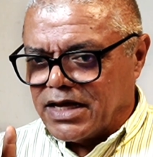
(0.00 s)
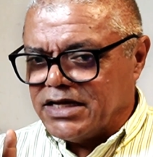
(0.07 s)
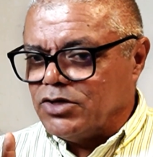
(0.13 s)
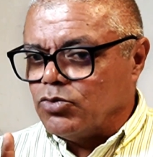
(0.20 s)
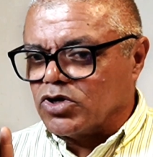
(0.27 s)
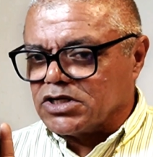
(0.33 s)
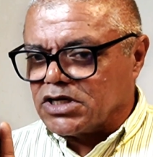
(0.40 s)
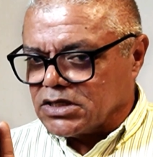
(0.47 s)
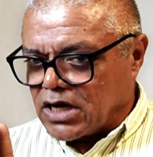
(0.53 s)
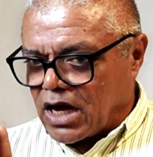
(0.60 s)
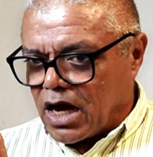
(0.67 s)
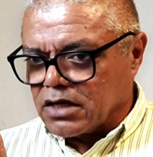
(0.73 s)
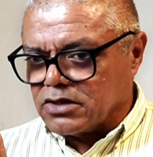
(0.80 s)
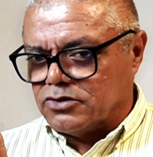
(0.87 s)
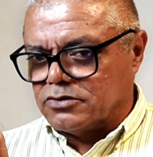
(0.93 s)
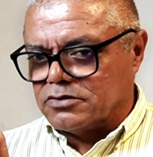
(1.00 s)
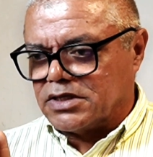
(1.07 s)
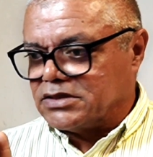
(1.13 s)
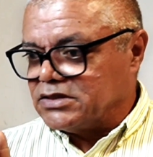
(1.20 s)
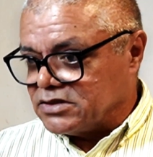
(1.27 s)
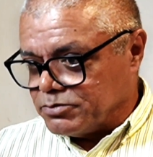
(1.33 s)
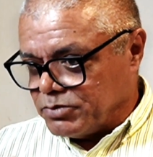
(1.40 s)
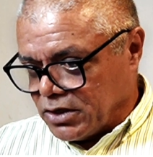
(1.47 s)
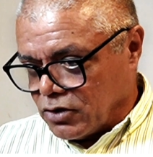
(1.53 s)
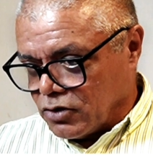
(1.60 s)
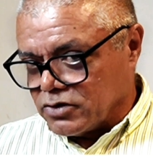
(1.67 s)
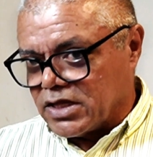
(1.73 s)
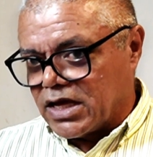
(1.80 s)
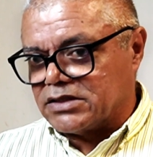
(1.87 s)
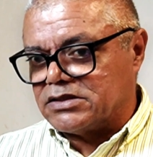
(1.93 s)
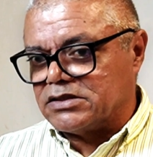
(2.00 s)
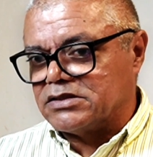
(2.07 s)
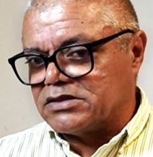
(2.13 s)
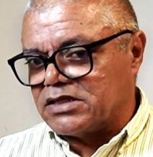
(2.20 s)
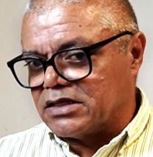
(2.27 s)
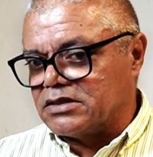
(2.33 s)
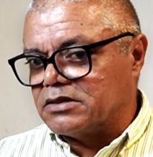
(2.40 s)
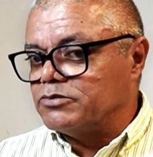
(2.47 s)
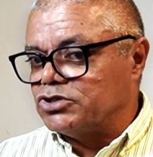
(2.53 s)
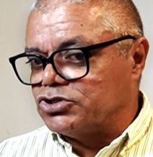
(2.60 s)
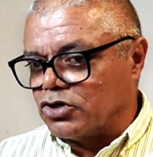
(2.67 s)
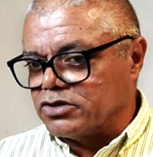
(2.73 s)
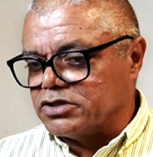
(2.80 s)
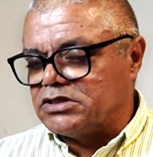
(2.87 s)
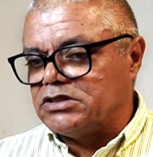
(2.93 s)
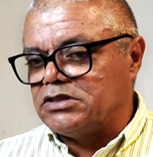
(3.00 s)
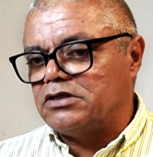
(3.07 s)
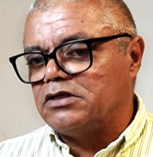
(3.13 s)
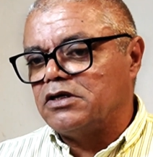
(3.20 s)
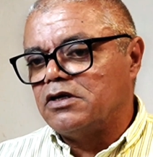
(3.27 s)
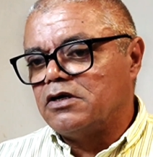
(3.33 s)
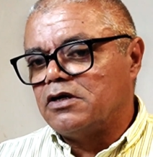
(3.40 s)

anyone can argue that is below that is that the majority